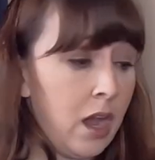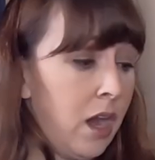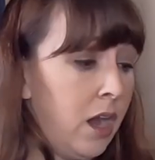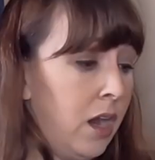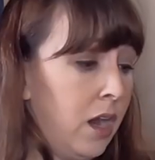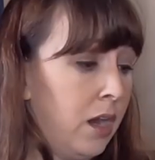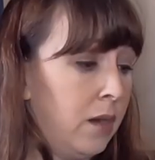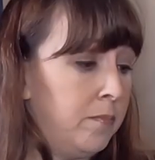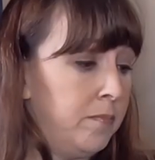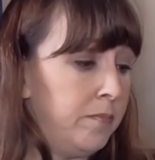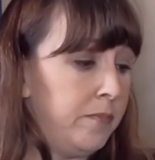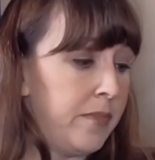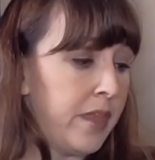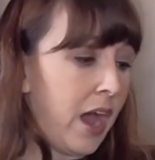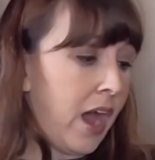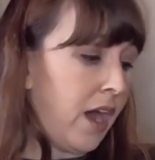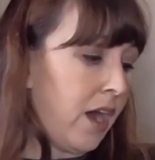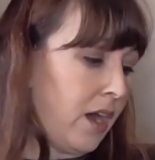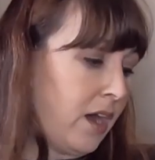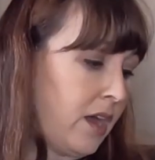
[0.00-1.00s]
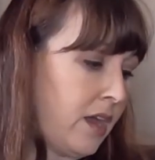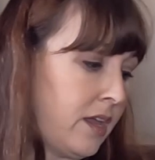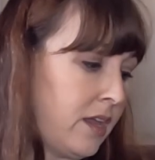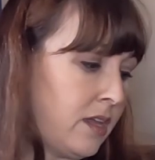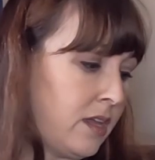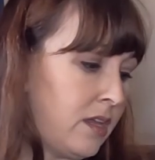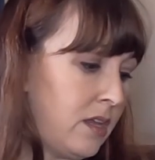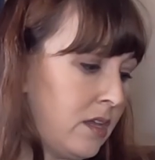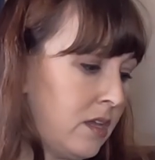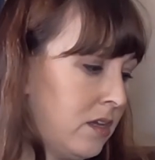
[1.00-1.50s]

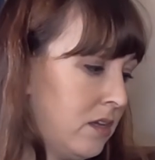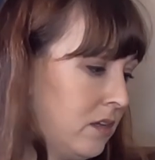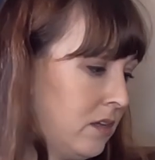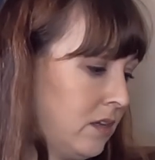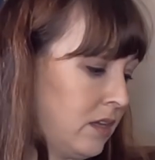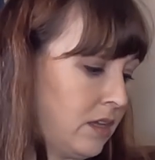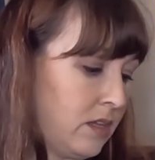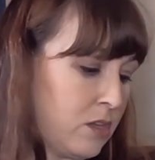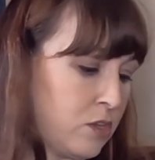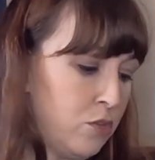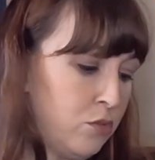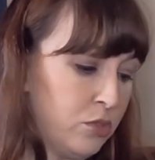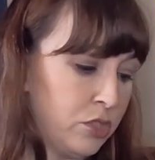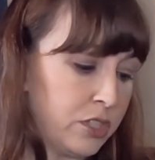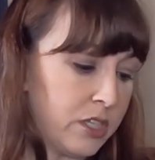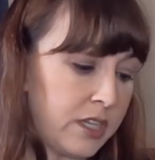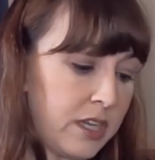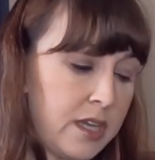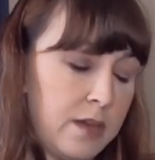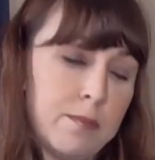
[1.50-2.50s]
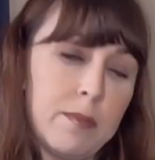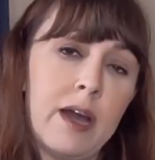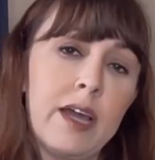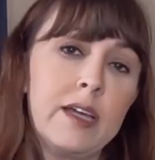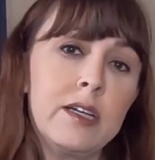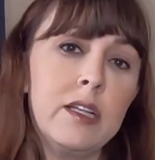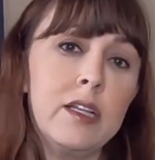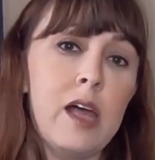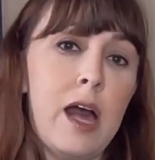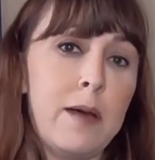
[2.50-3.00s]
I usually keep my
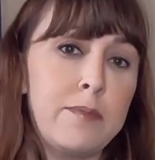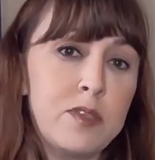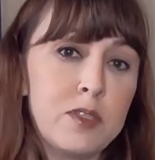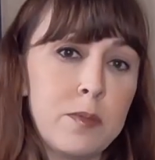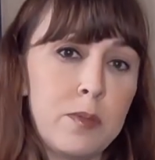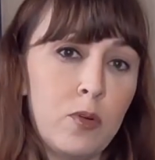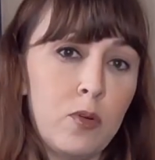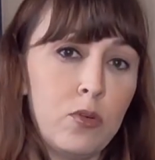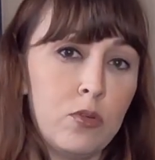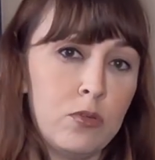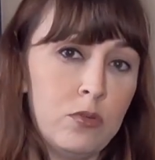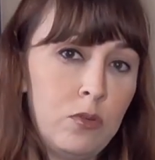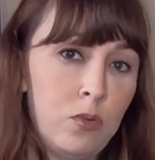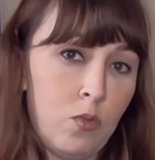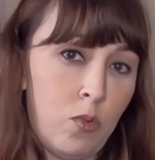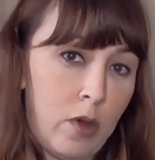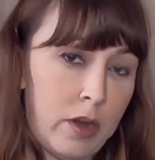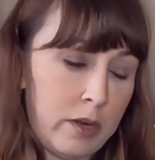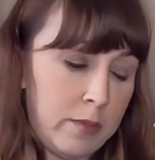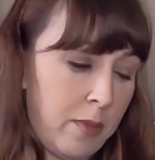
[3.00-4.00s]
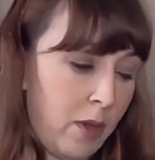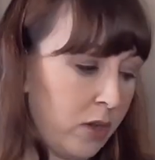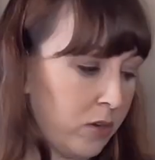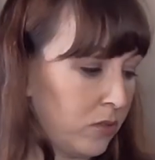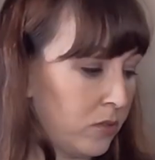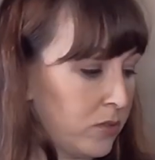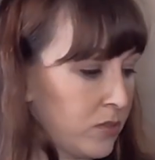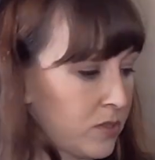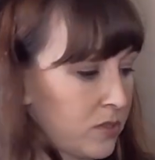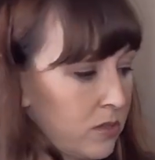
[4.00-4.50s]
collapsible water
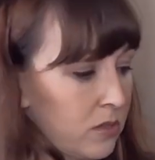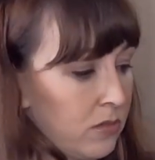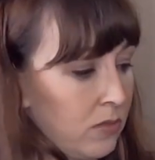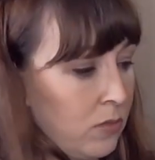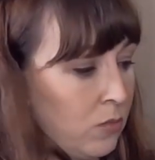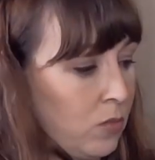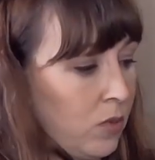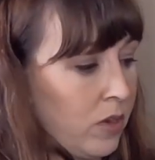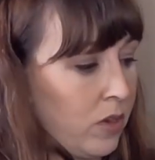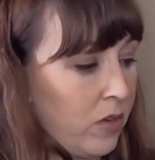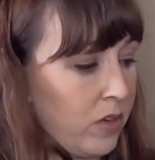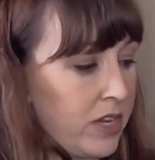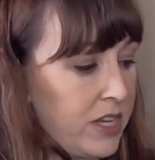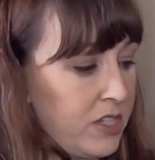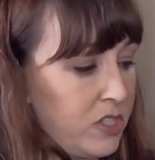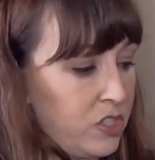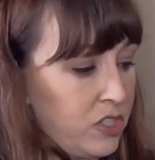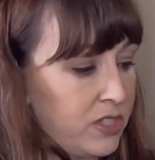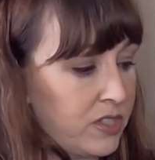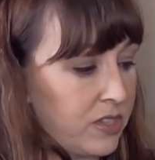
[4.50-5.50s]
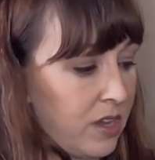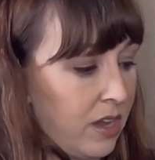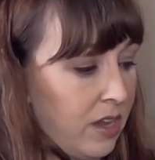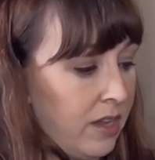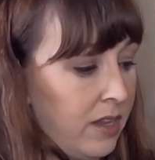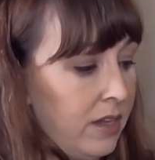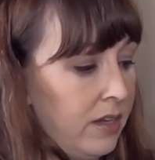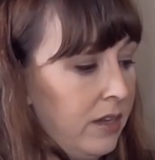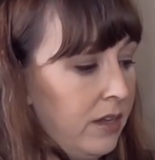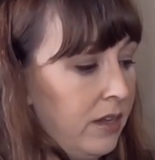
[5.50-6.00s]
bottles, one on each
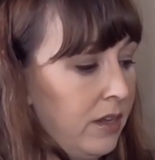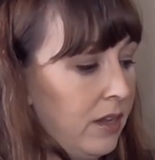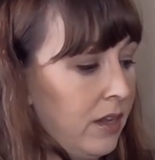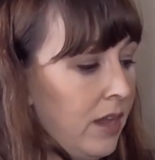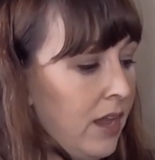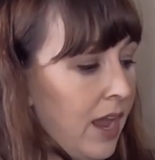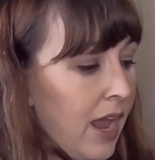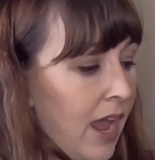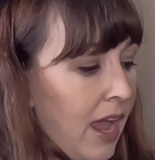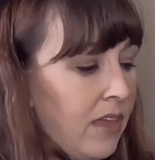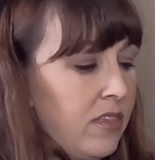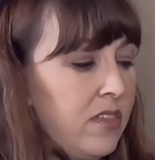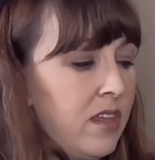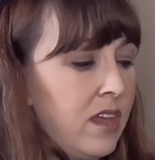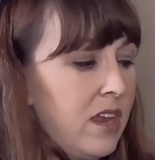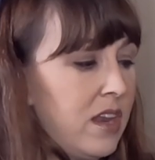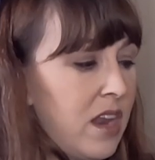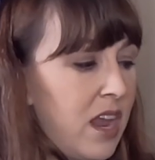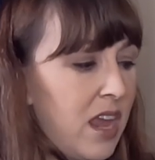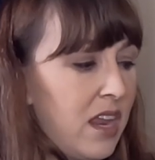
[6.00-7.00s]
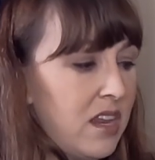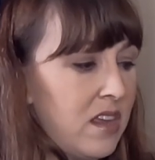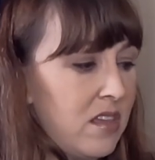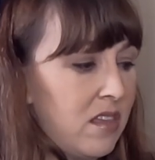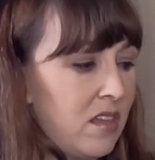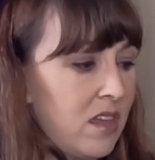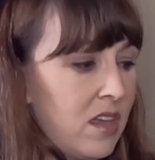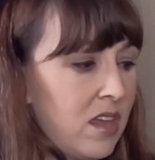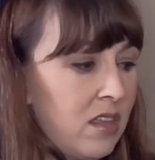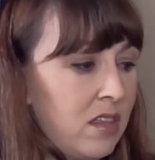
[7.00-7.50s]
side, and then
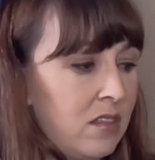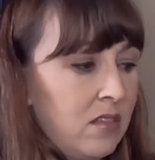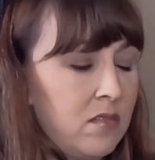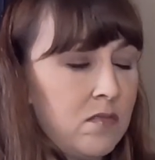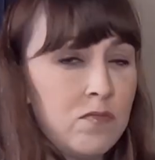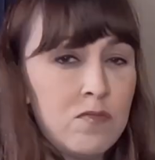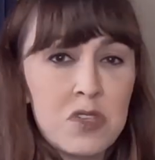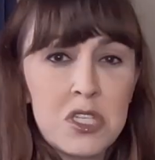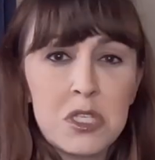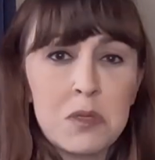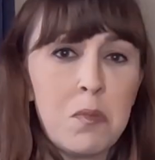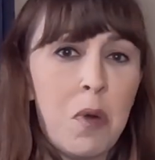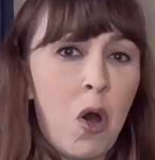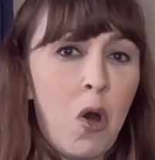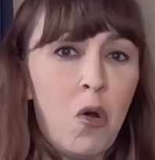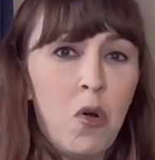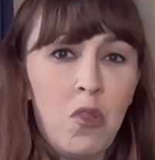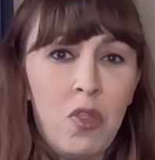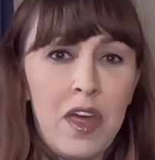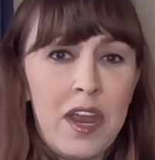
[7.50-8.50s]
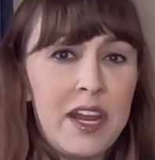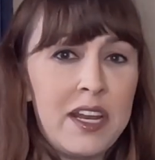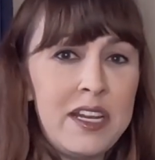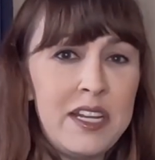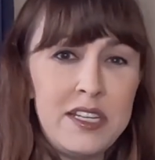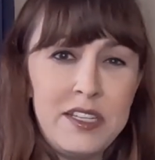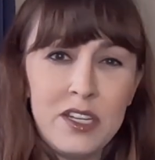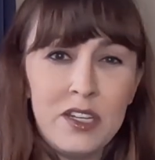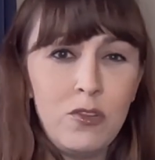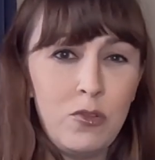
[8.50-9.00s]
anything small that I
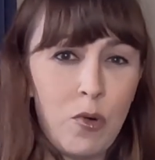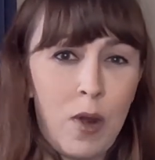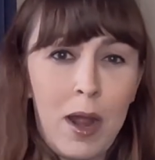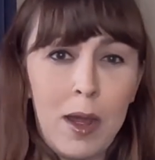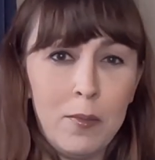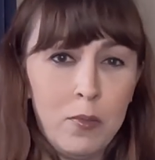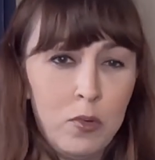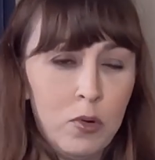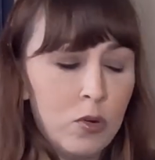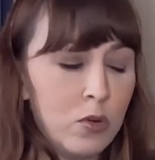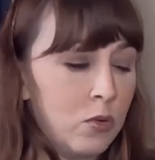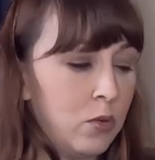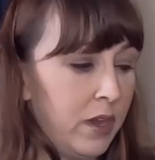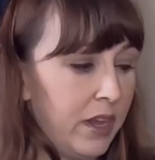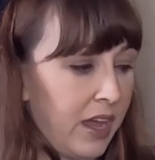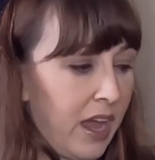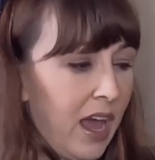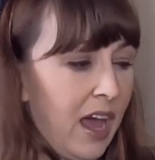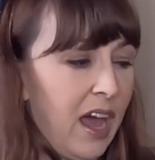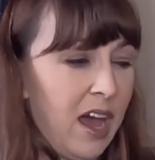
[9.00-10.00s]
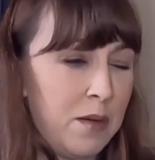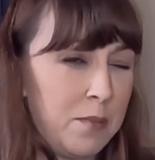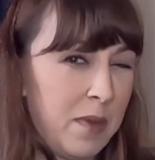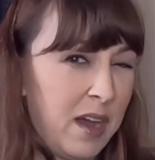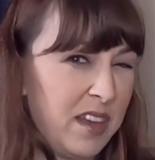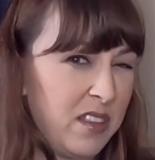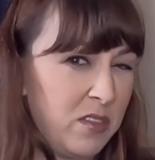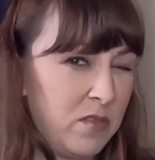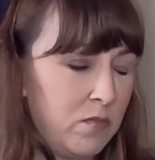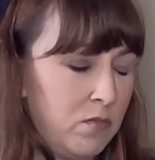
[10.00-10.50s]
need to grab real quick, I
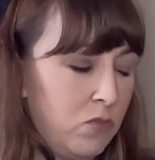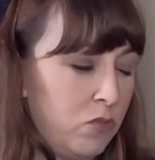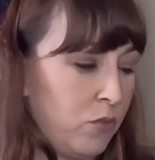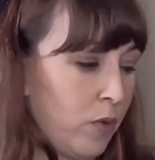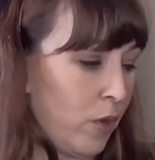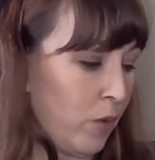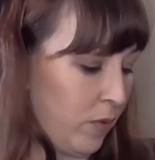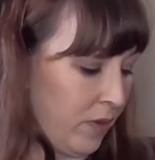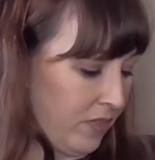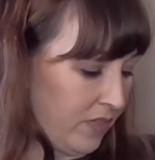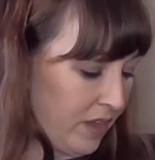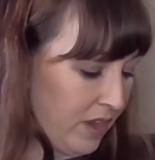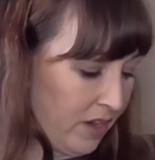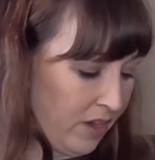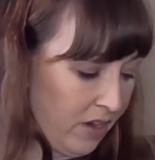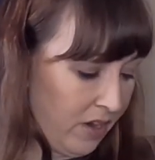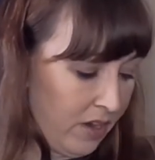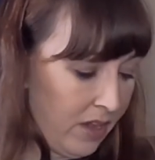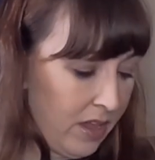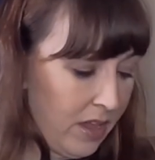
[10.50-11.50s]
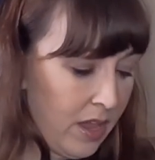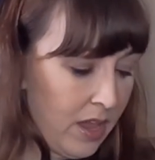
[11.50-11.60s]
might throw in there.